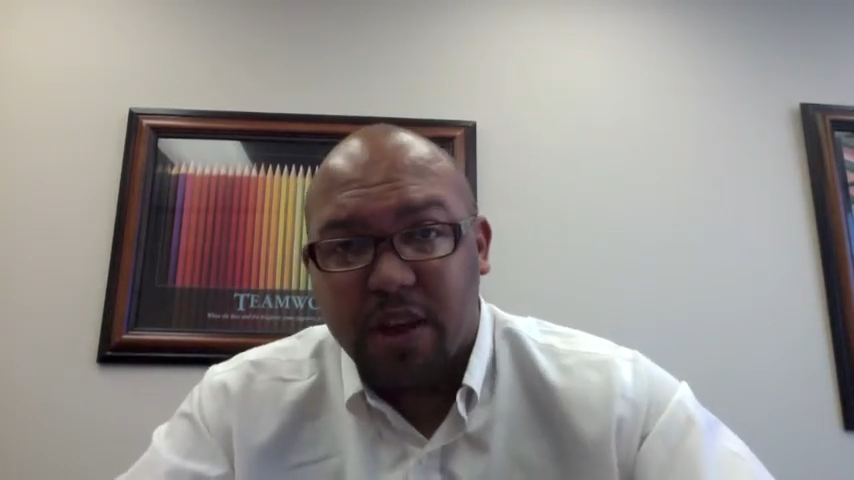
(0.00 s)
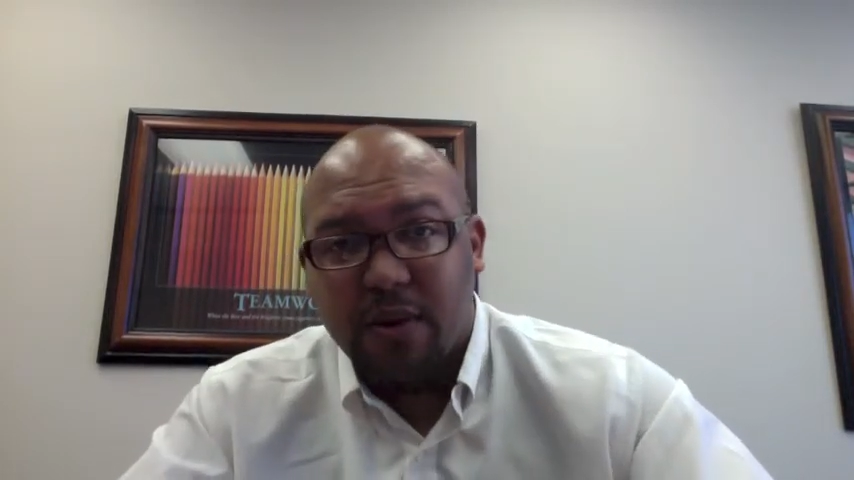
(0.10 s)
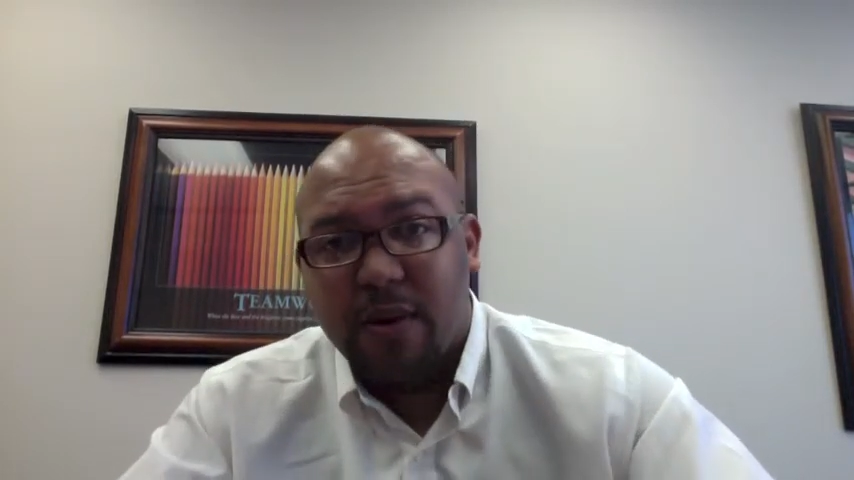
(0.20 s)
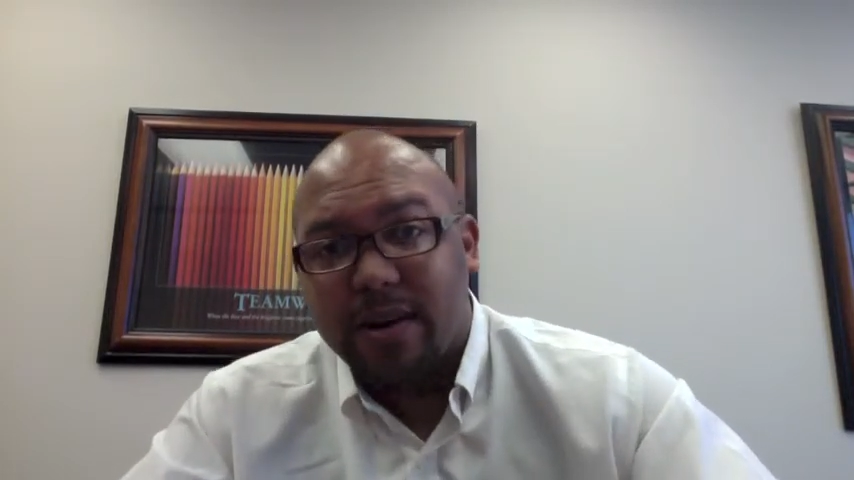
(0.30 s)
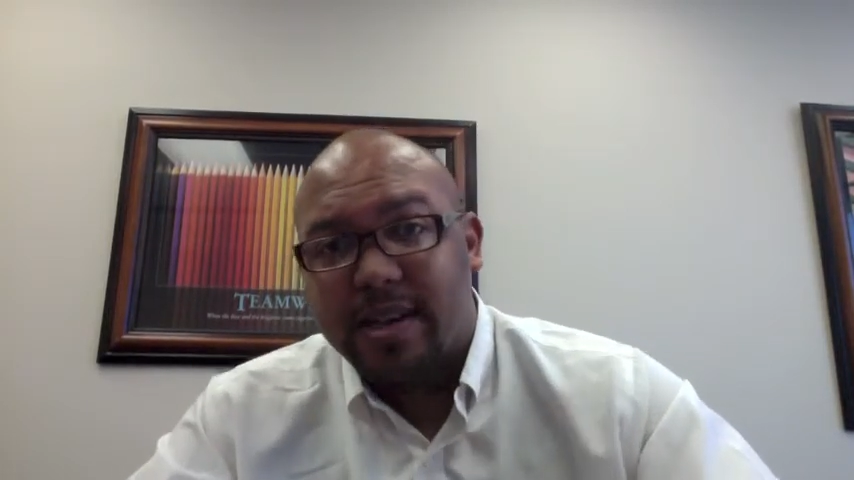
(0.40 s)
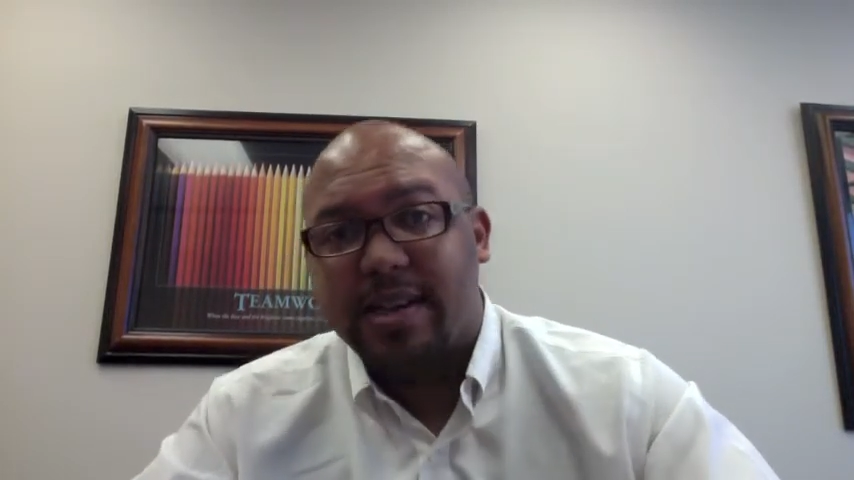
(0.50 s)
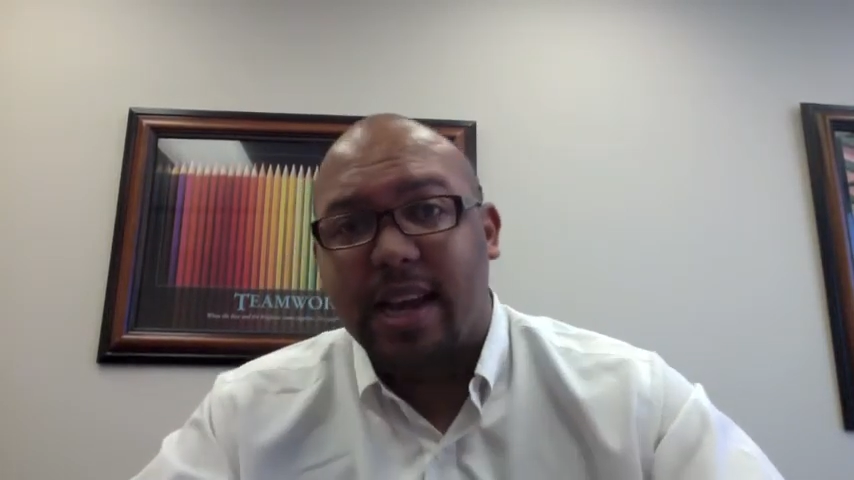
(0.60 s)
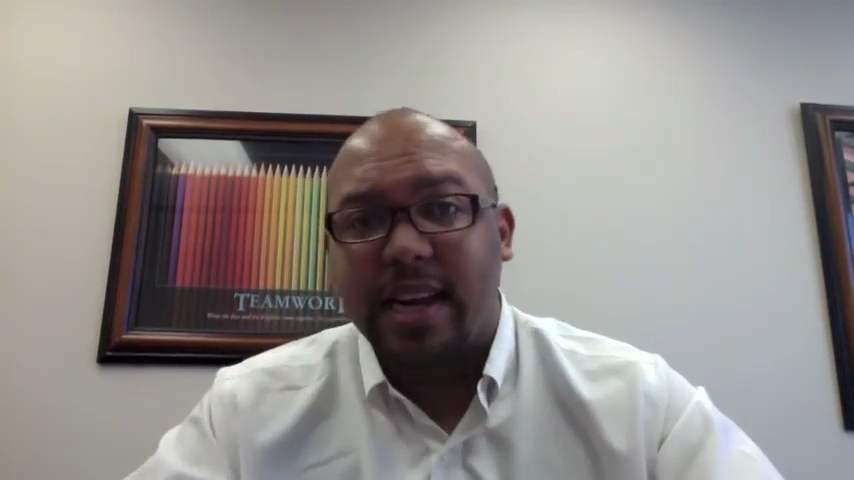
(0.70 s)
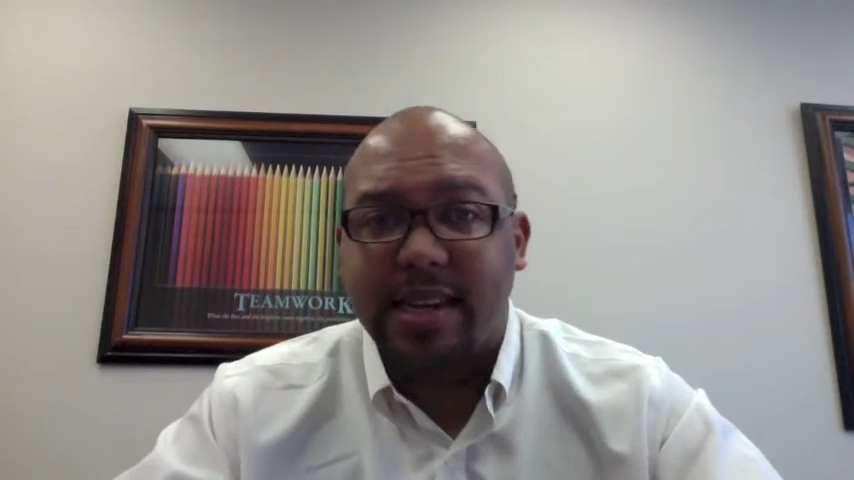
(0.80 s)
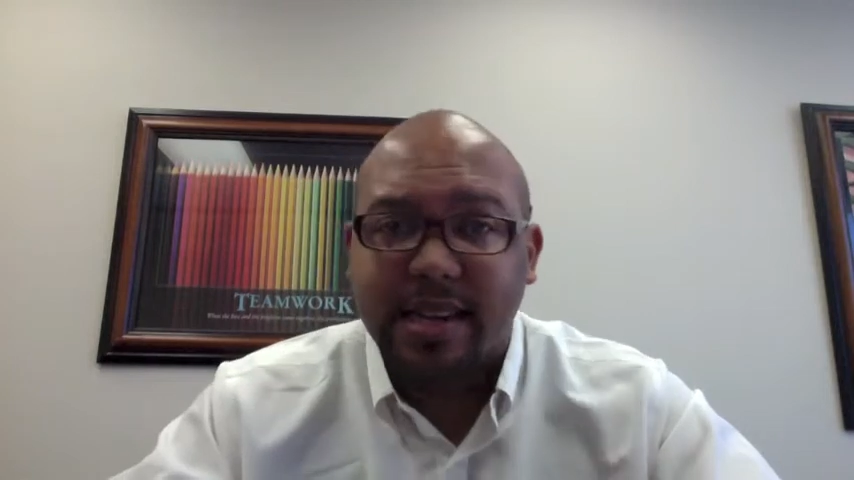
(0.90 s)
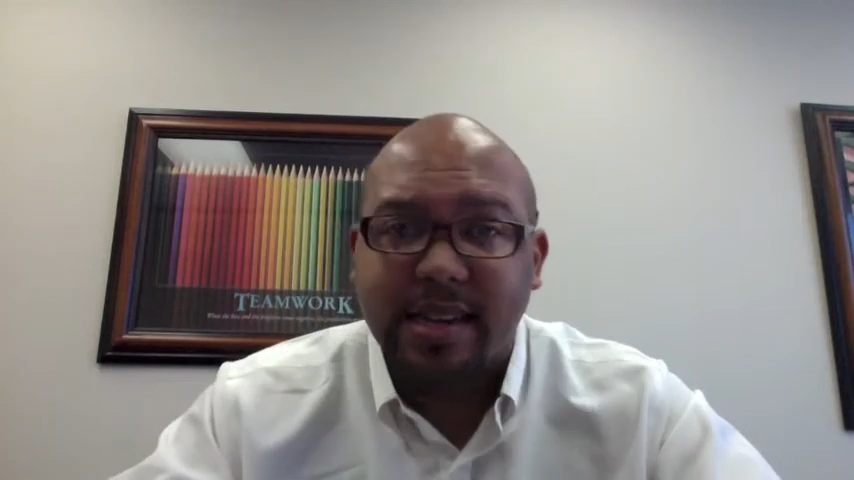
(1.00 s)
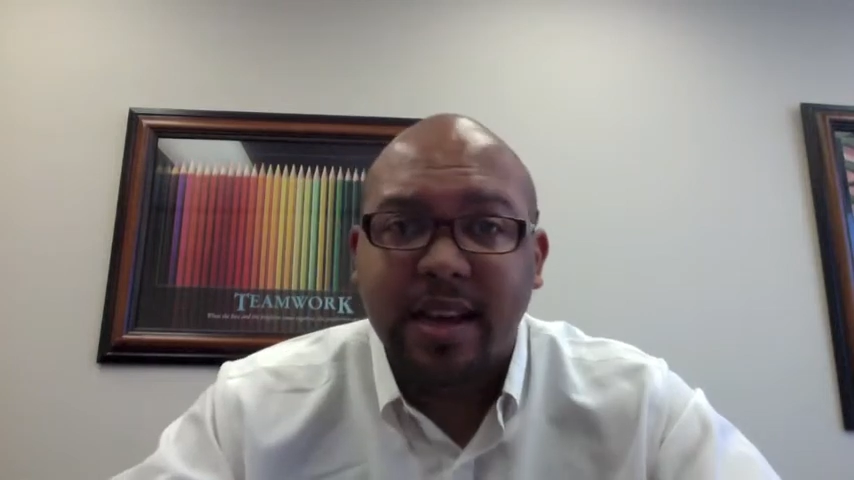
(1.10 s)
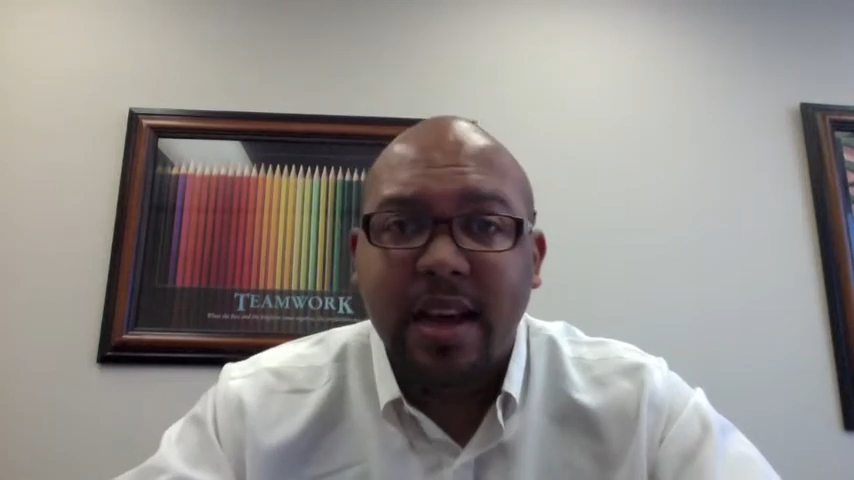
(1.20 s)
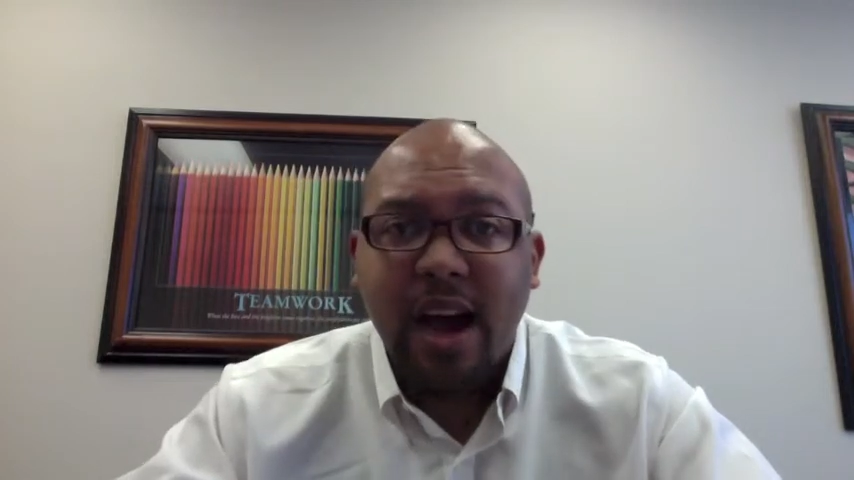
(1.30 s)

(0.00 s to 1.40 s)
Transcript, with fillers: other organizations.